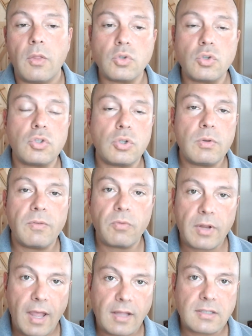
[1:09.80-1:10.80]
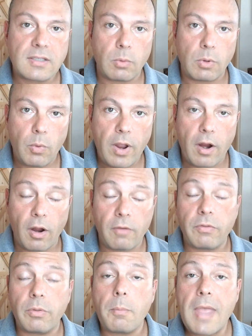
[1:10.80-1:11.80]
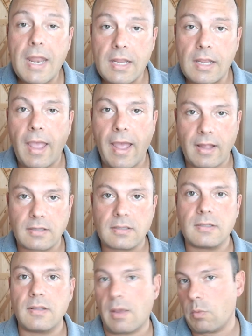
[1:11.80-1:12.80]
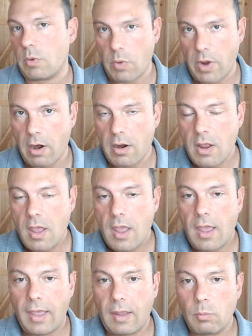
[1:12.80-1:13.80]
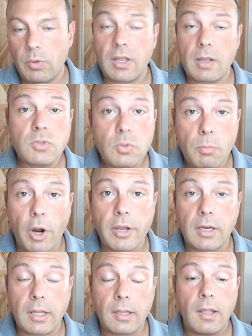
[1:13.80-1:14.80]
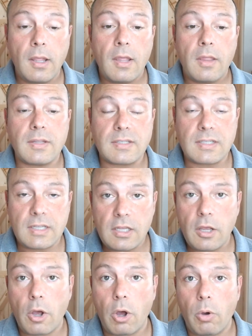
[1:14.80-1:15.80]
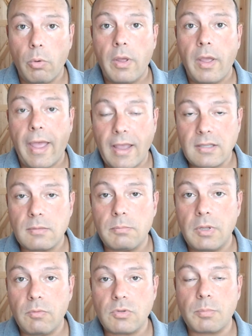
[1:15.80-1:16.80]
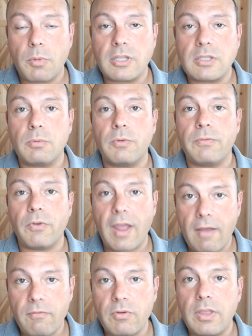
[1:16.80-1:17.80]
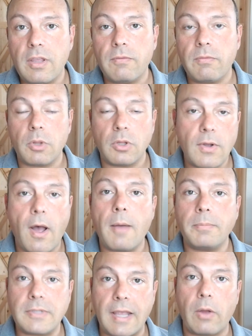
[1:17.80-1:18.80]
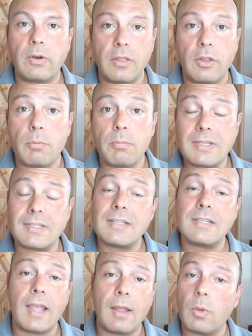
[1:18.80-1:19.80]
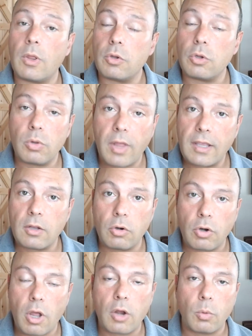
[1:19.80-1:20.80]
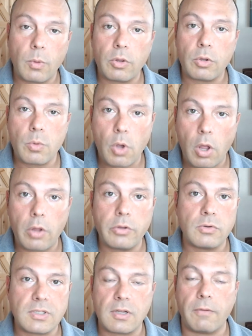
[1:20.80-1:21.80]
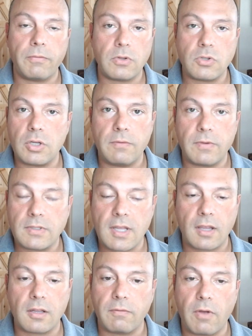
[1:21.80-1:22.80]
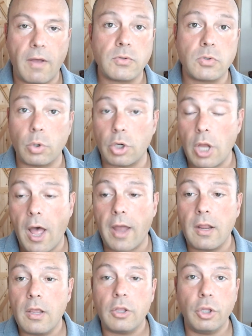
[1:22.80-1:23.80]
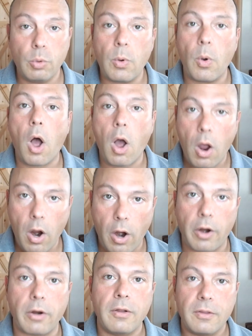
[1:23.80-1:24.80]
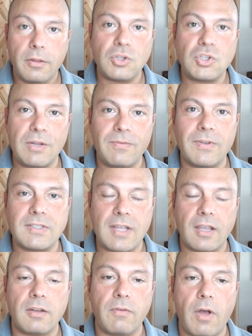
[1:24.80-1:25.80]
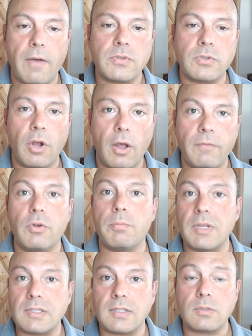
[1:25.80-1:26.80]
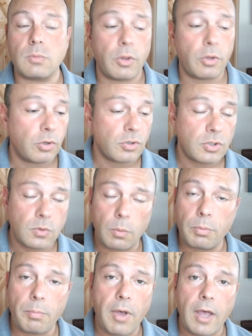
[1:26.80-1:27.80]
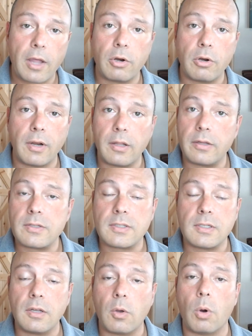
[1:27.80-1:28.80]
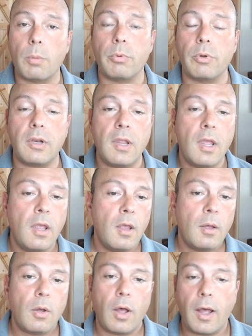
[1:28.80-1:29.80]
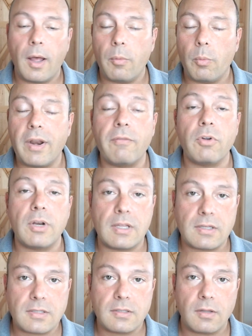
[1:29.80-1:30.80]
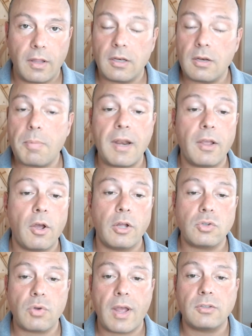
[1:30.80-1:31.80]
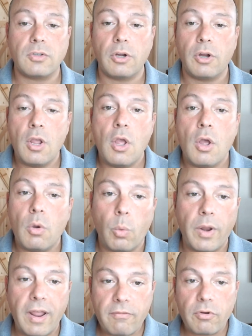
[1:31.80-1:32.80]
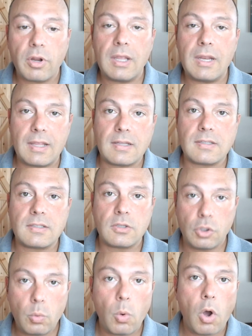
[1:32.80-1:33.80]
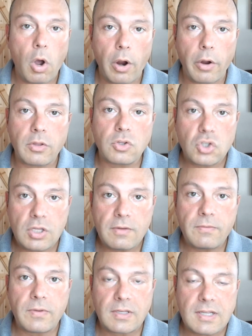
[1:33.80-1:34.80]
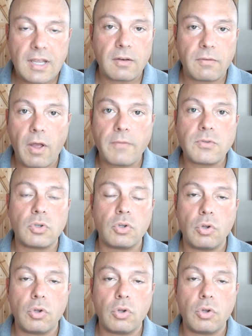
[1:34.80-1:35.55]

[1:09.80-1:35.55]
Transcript: Those are two different hats that we wear, of the many hats that we wear. And when it comes to marketing, the CEO has to be responsible for everything from the top down in their business. And whether you like it or not, or whether you call yourself the chief executive officer or not, you are the chief executive officer of your business, whether you're a sole proprietor, an LLC, incorporate, whatever it is, independent contractor. Whatever it is, you are the chief executive officer.